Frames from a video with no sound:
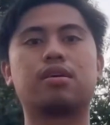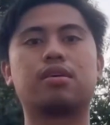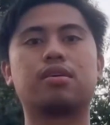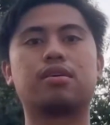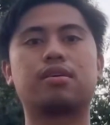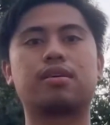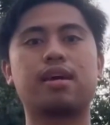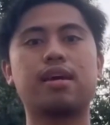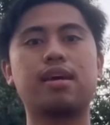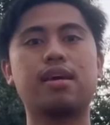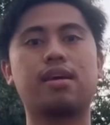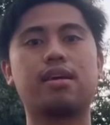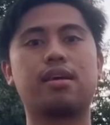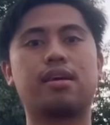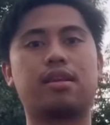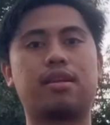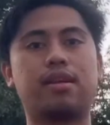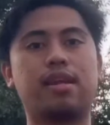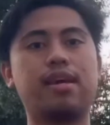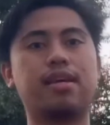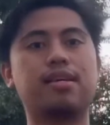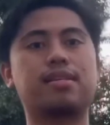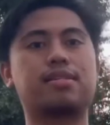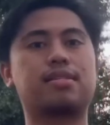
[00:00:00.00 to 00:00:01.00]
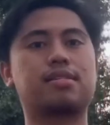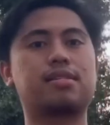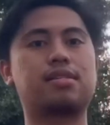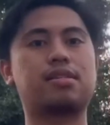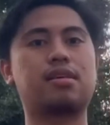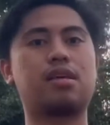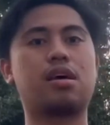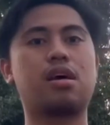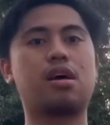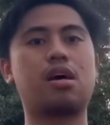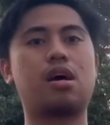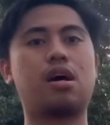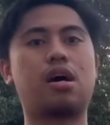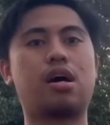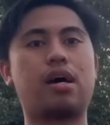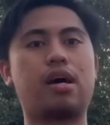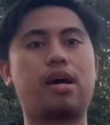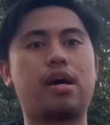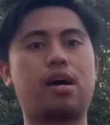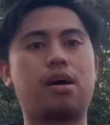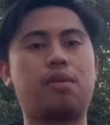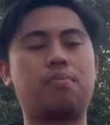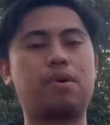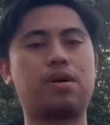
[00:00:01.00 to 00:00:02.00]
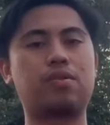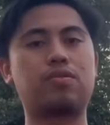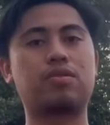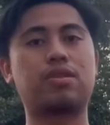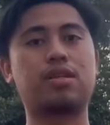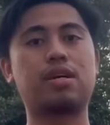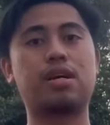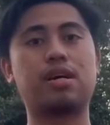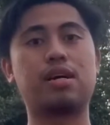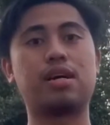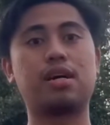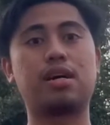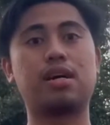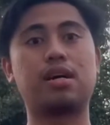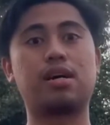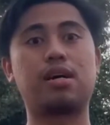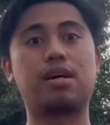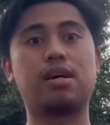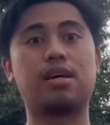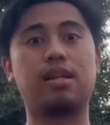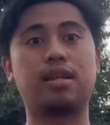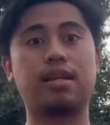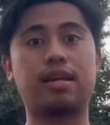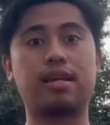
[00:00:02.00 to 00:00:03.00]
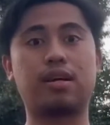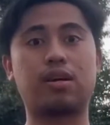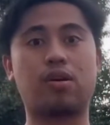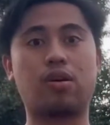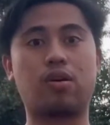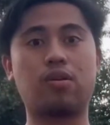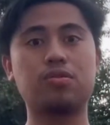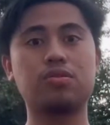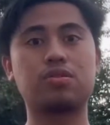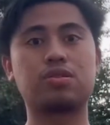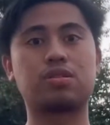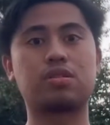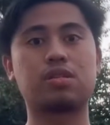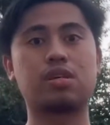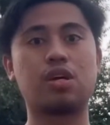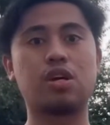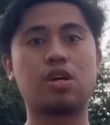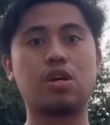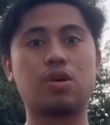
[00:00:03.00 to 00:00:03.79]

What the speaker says: Okay, next about the leak hose,